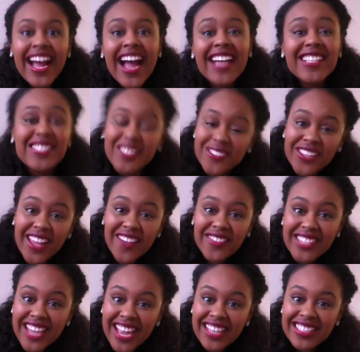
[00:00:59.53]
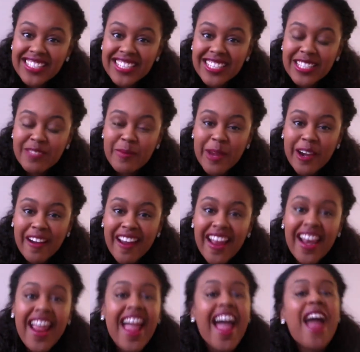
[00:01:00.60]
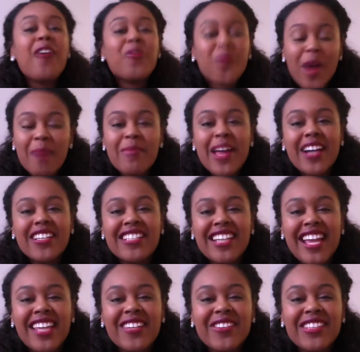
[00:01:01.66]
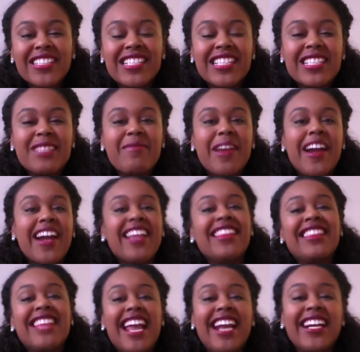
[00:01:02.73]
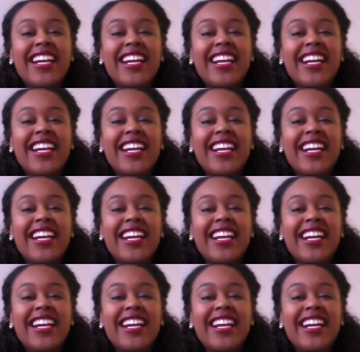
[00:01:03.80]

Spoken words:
I do love to get into the spirit, and what better to get you into the spirit than